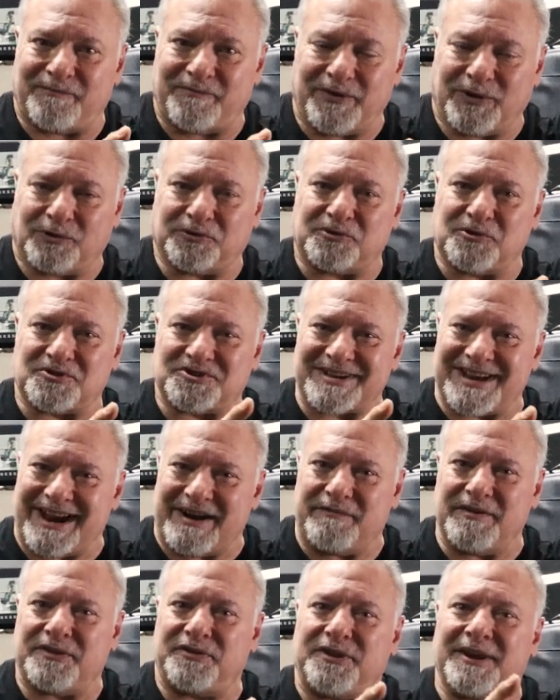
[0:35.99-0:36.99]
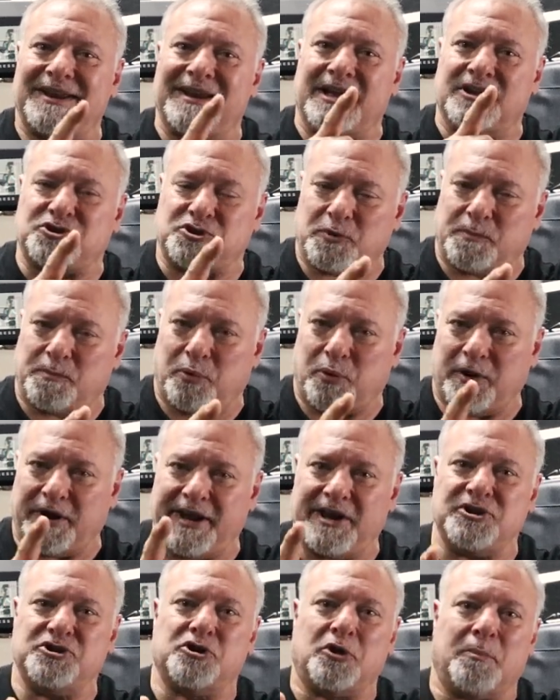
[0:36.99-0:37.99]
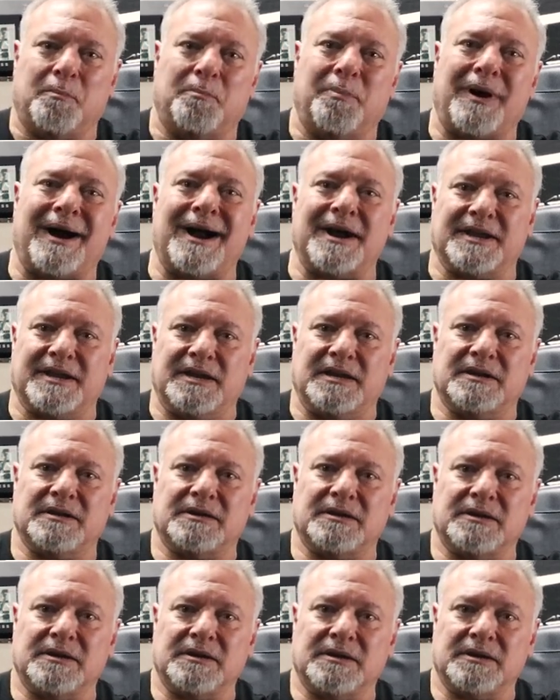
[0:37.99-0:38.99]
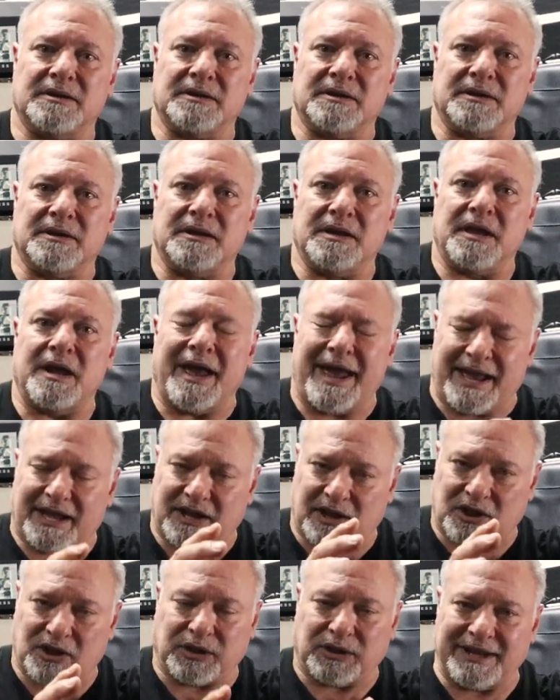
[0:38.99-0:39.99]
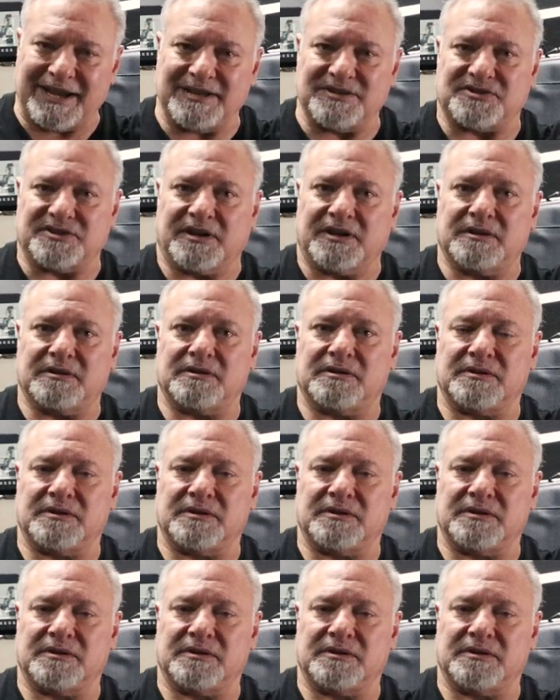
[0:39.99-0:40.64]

filters everything that you put in your body and cleans it.